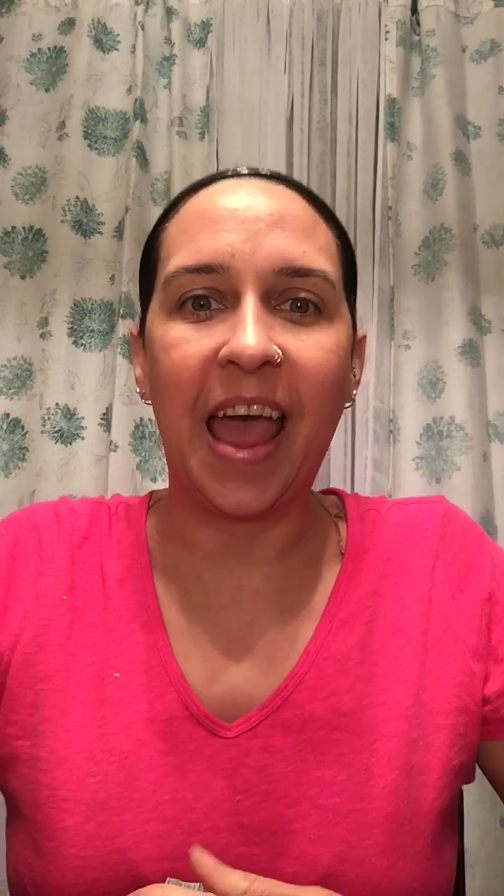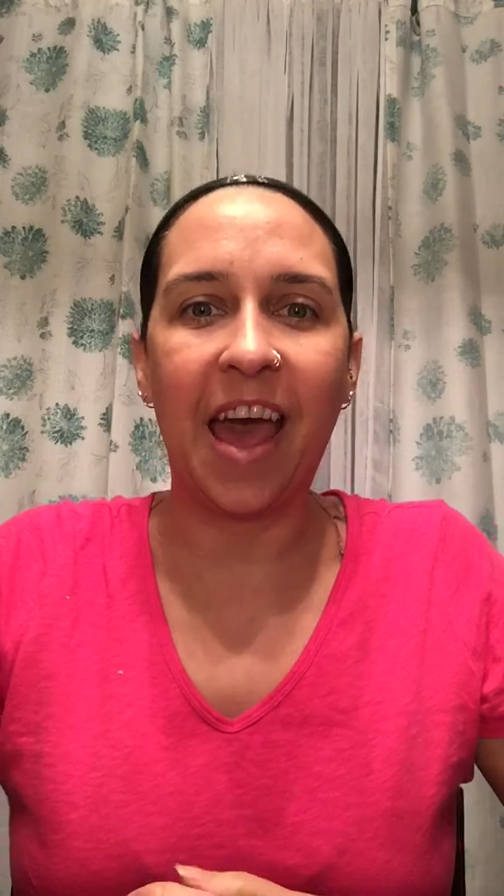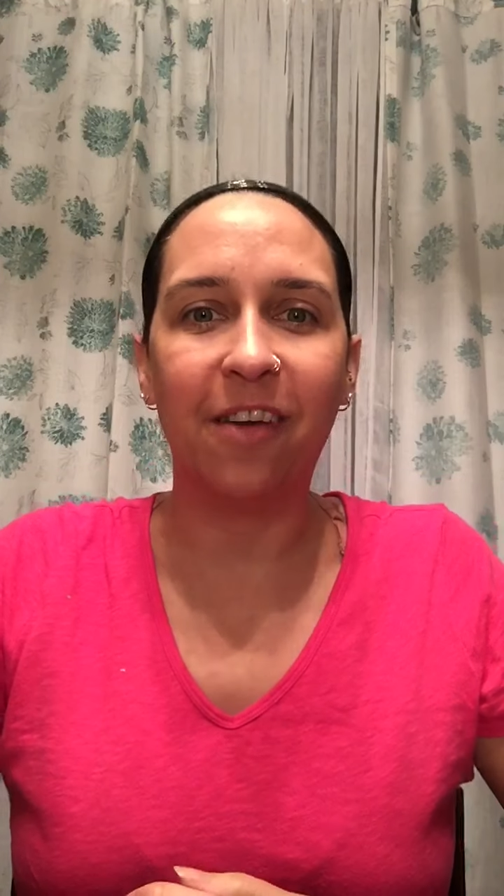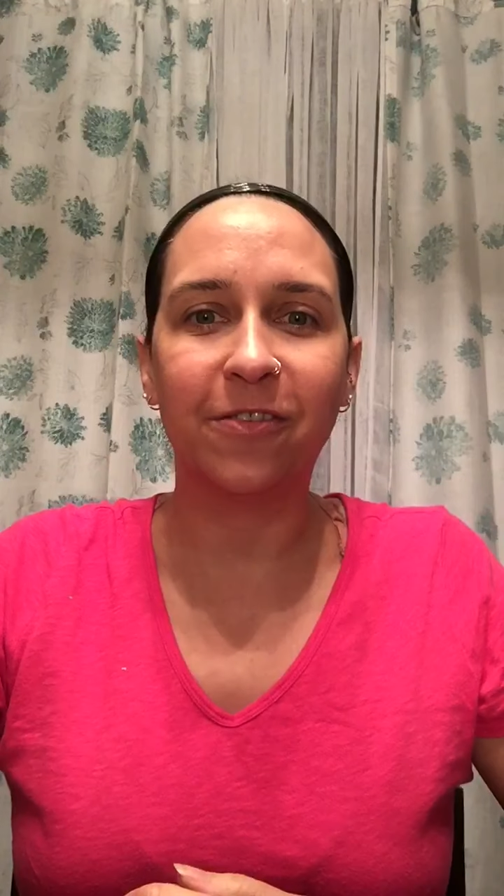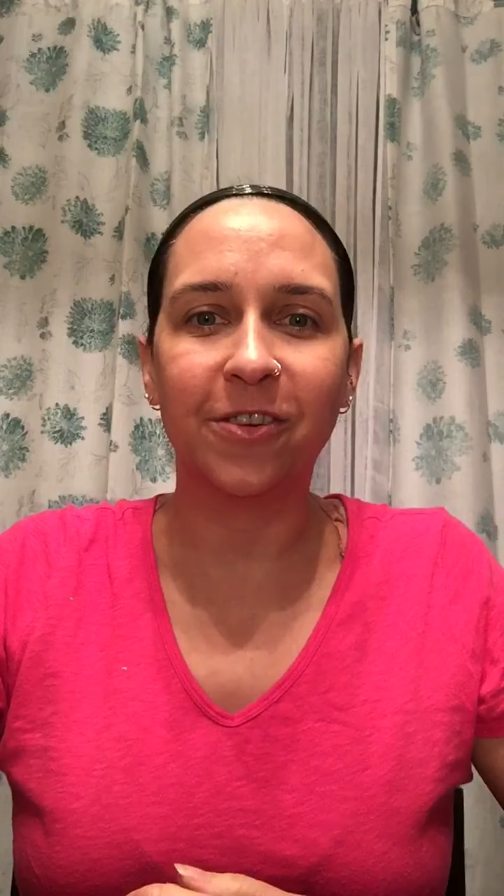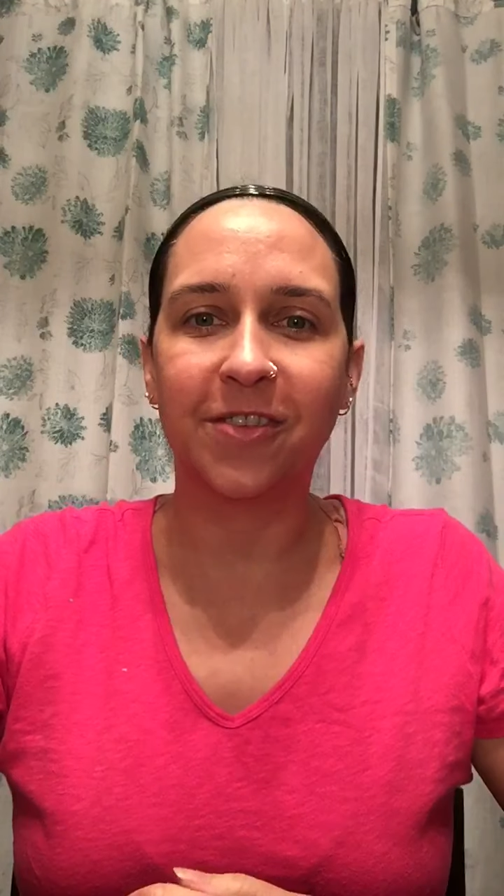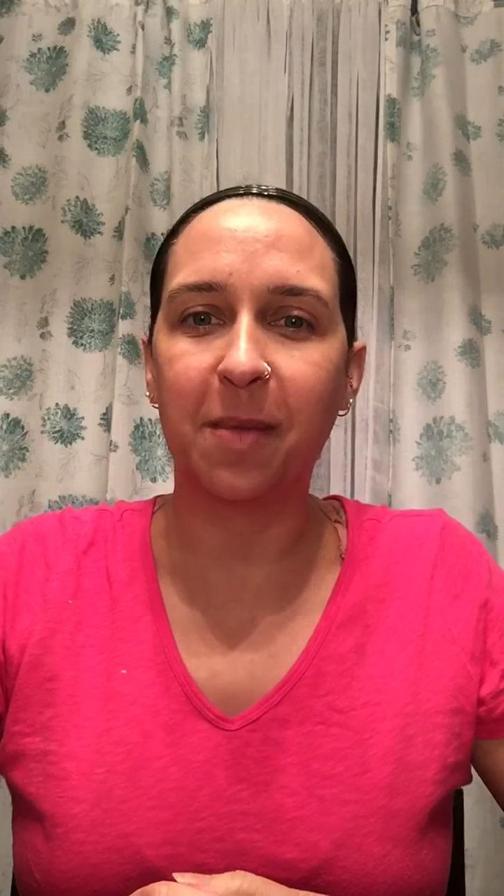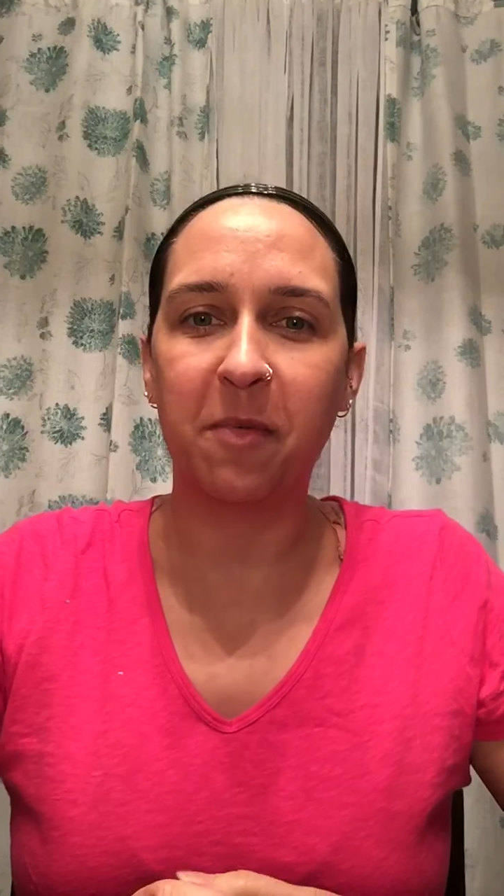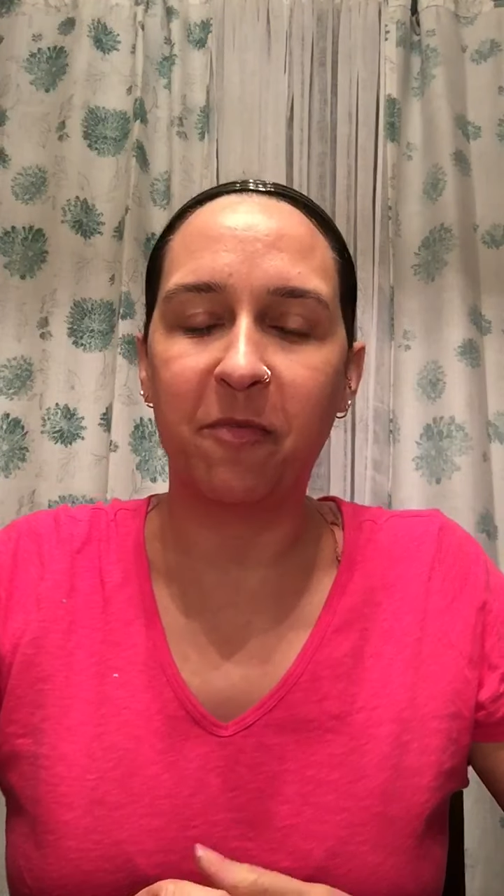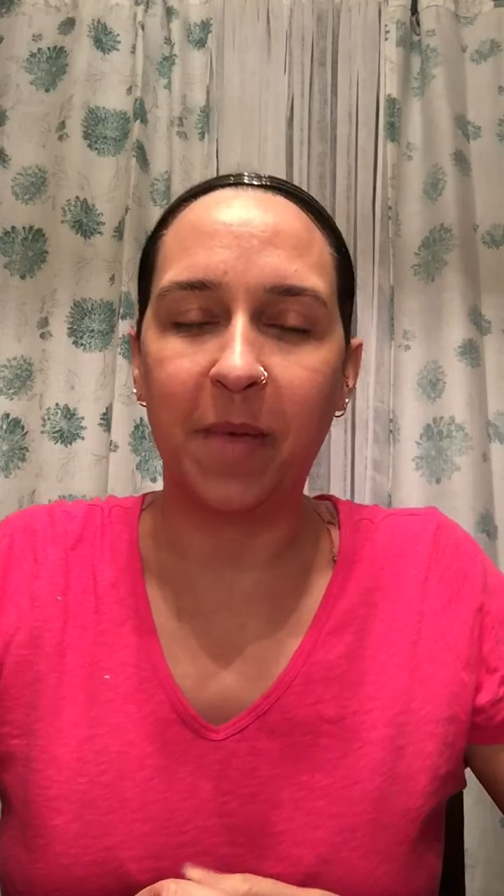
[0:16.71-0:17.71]
after
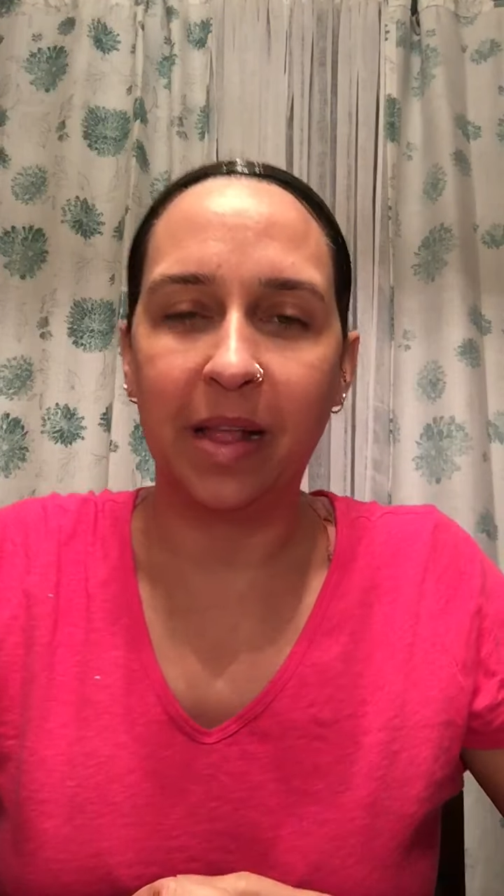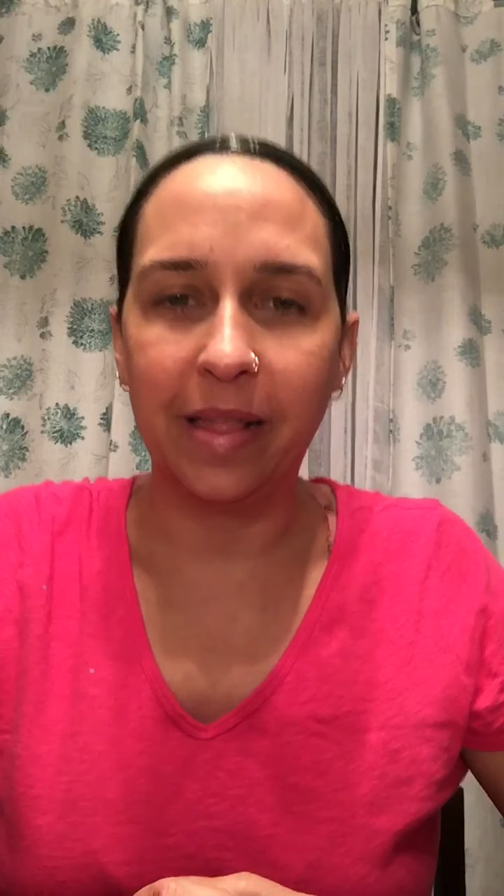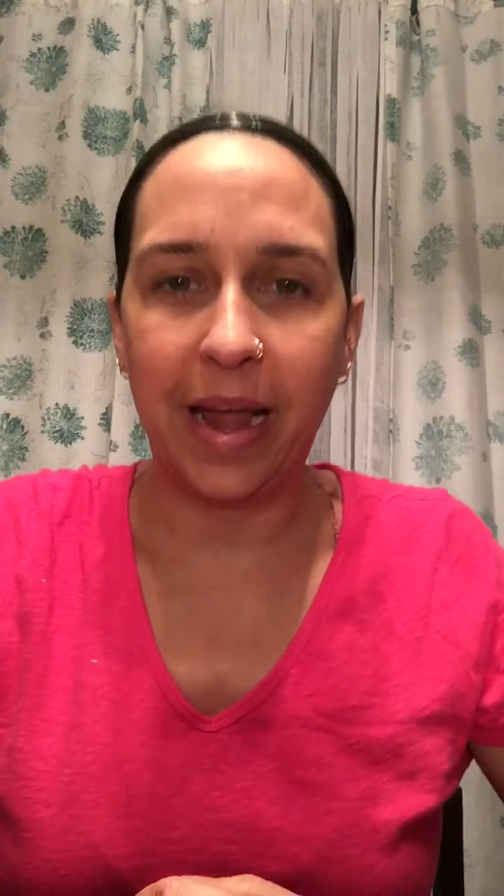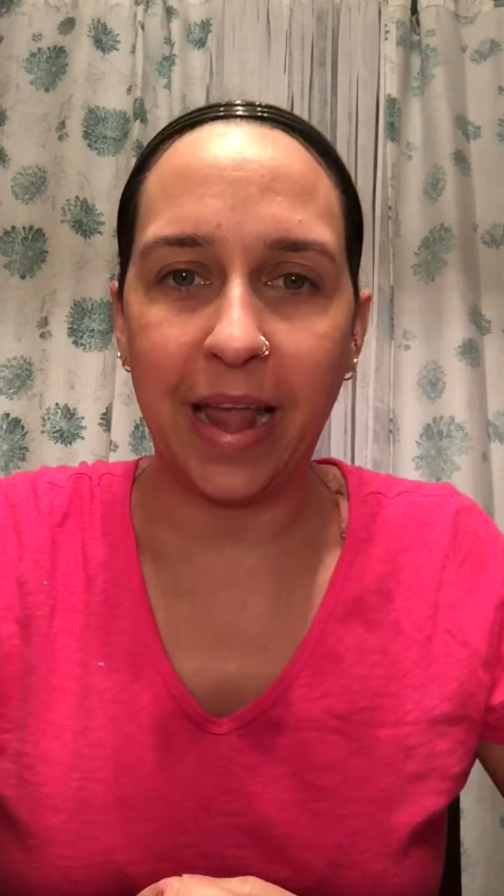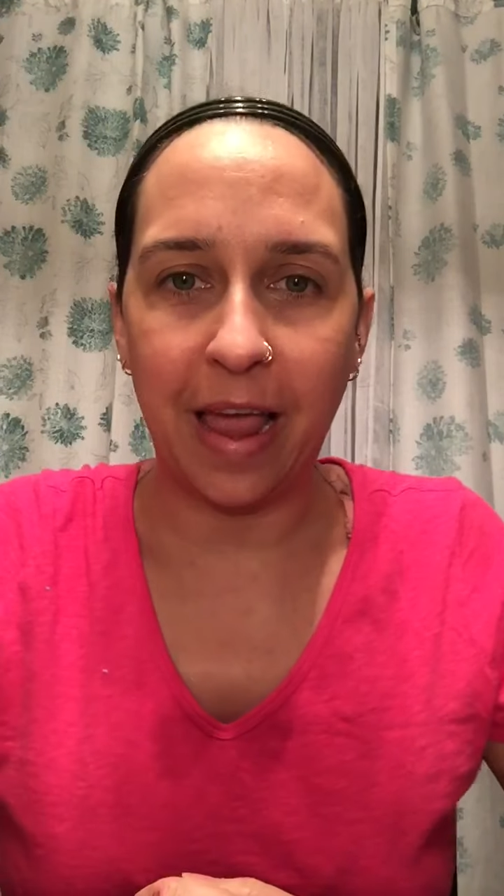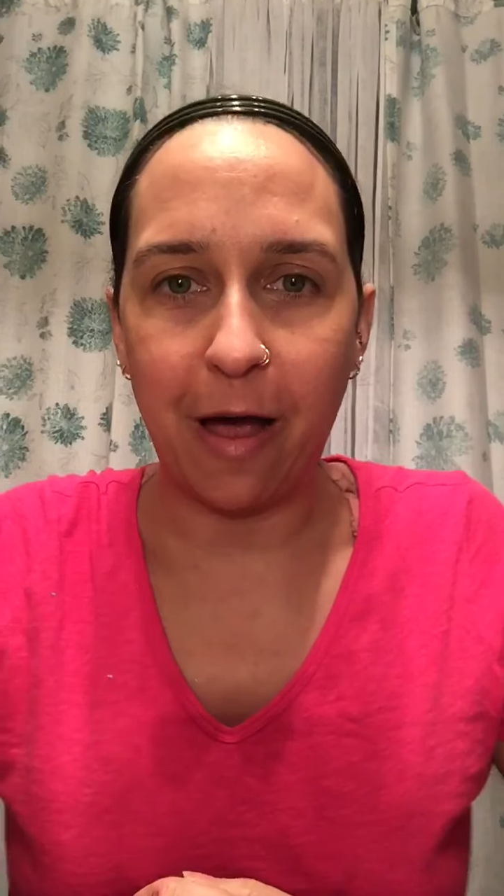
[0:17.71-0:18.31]
some of my lighting